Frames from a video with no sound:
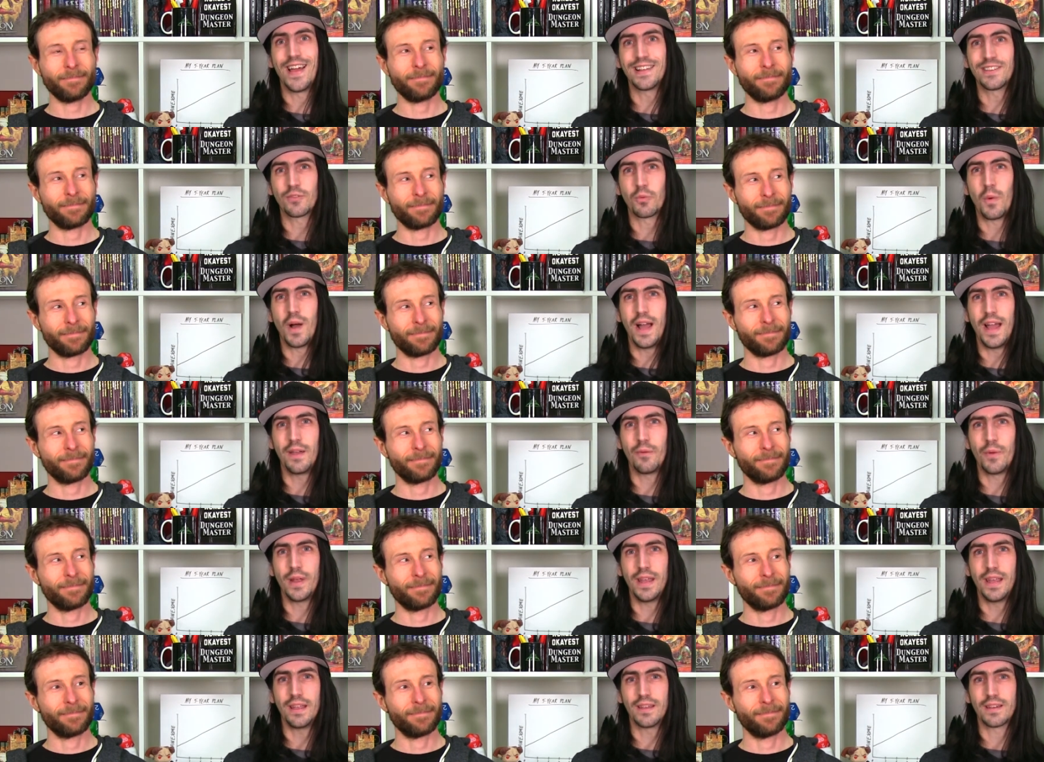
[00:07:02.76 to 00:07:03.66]
Speaker 1: that's why
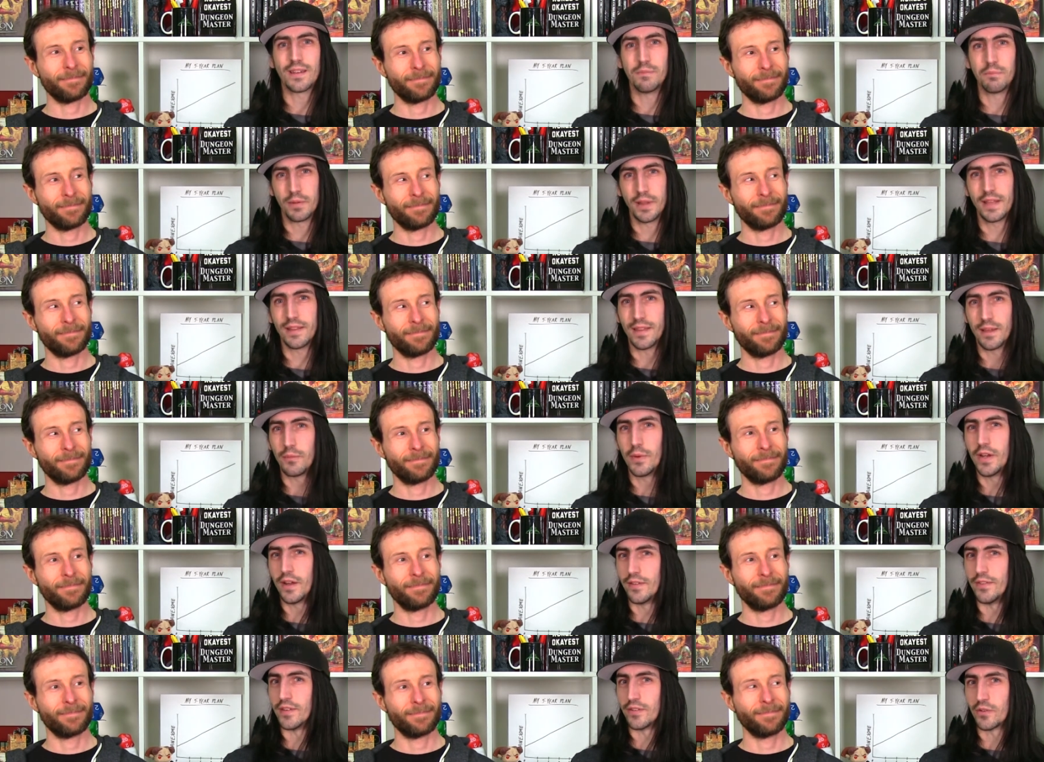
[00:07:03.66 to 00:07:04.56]
we completely
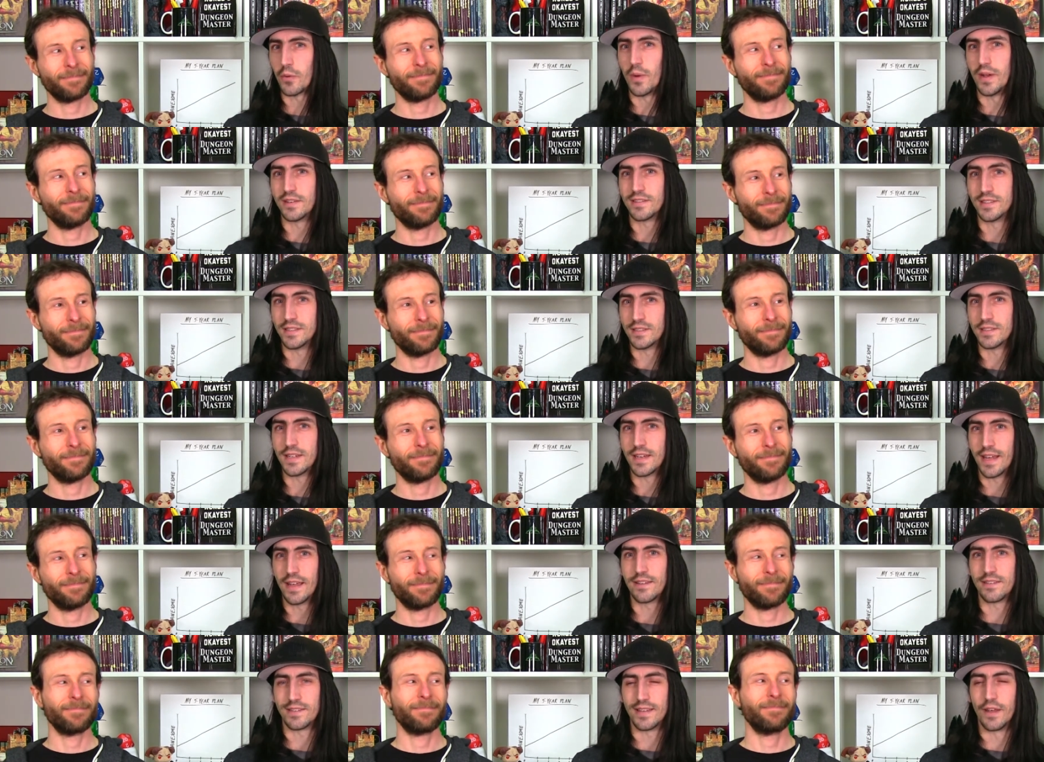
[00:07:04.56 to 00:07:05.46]
went on this quest is
Speaker 2: to
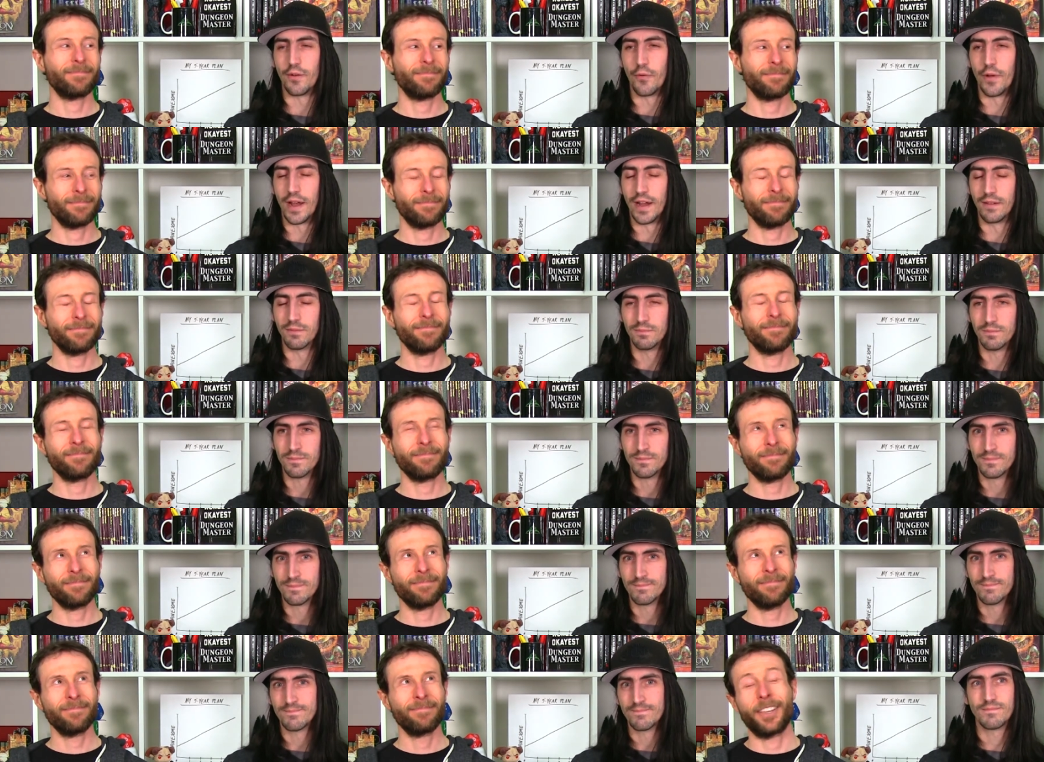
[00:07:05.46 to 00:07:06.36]
get said ring. Mm
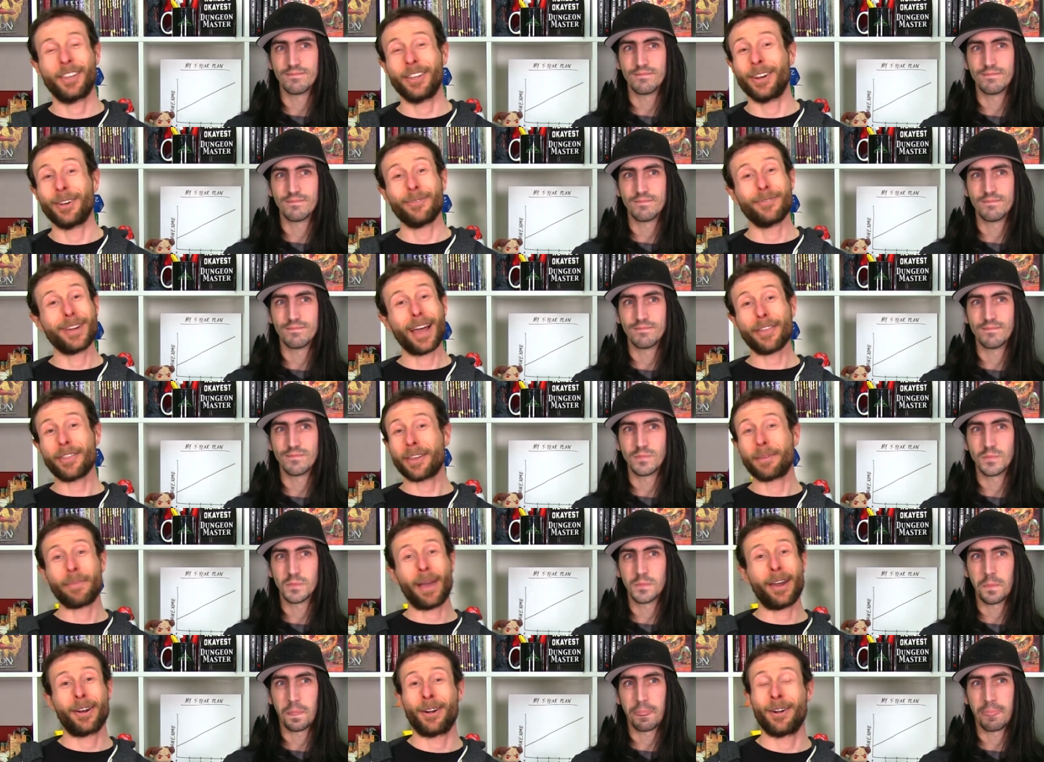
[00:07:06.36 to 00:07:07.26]
-hmm. You know,
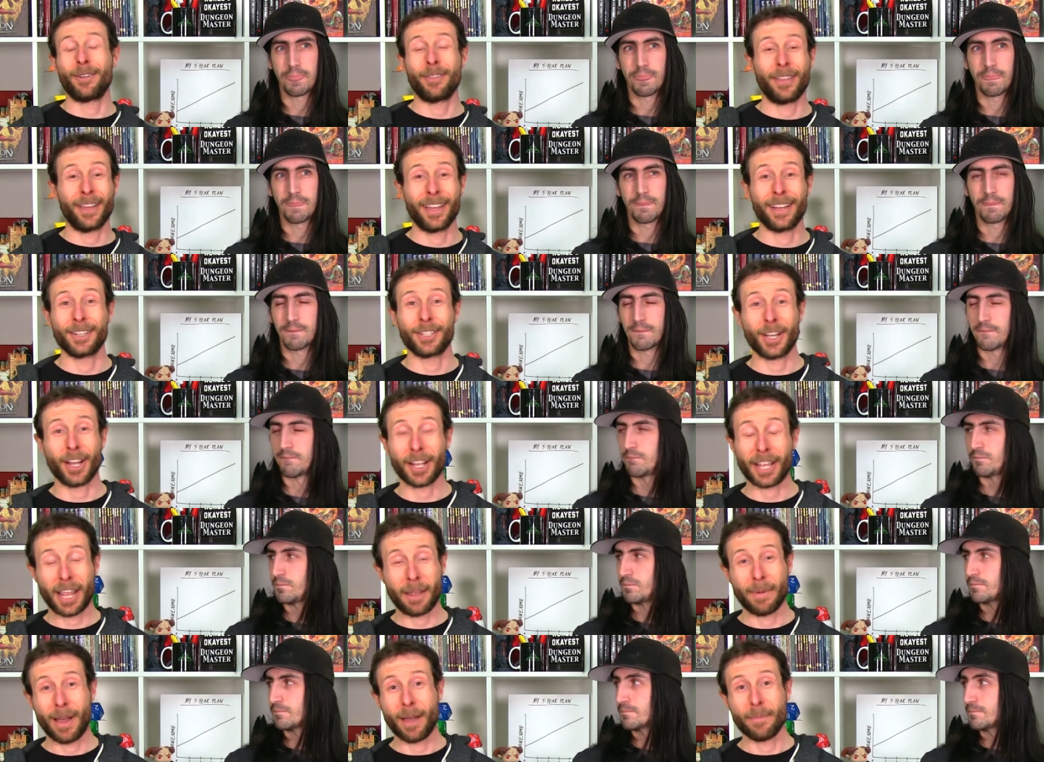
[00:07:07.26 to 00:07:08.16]
nothing better than
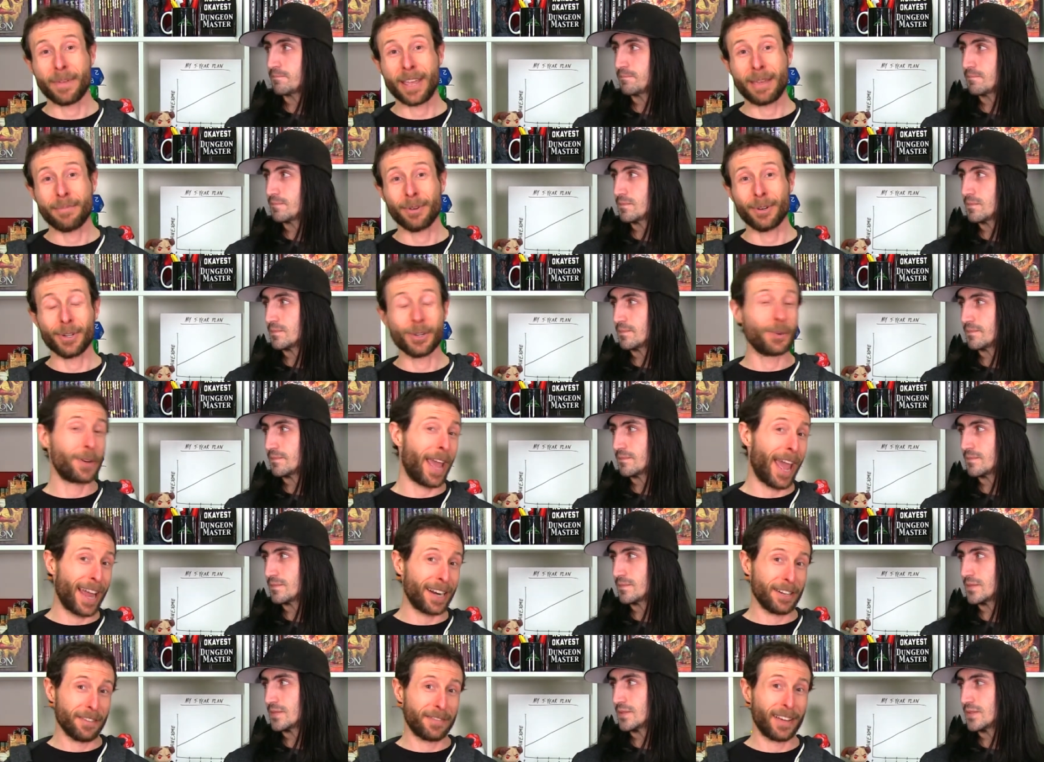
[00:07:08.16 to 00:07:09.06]
talking about people who
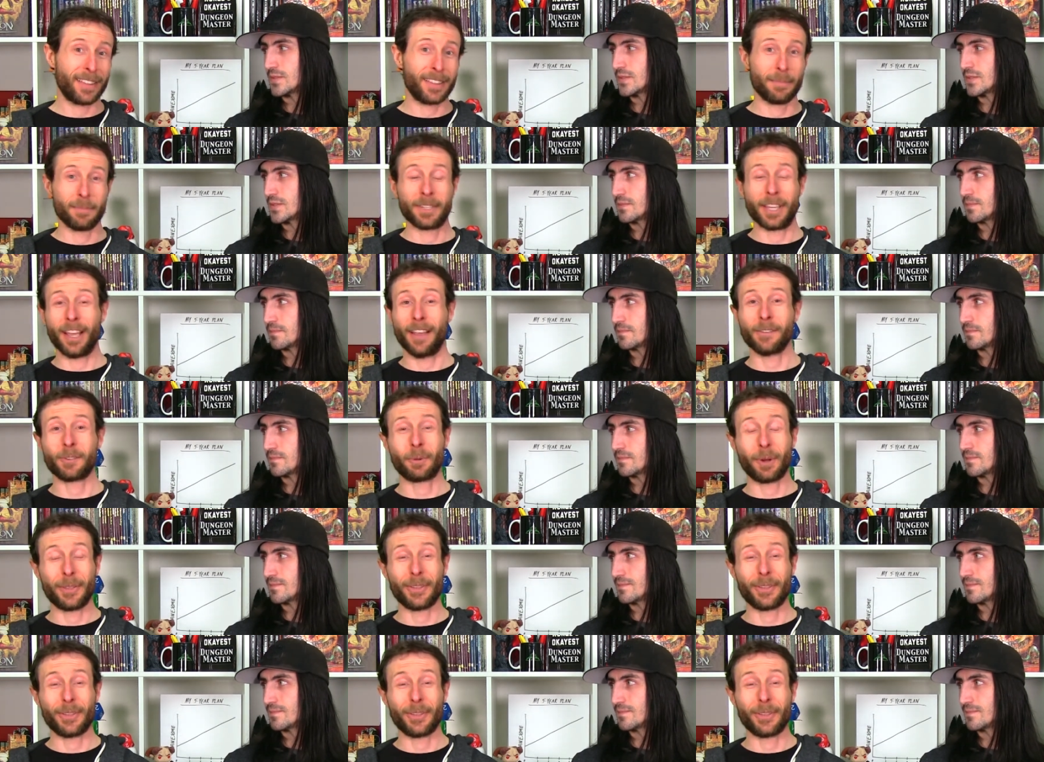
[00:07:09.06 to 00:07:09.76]
can't defend themselves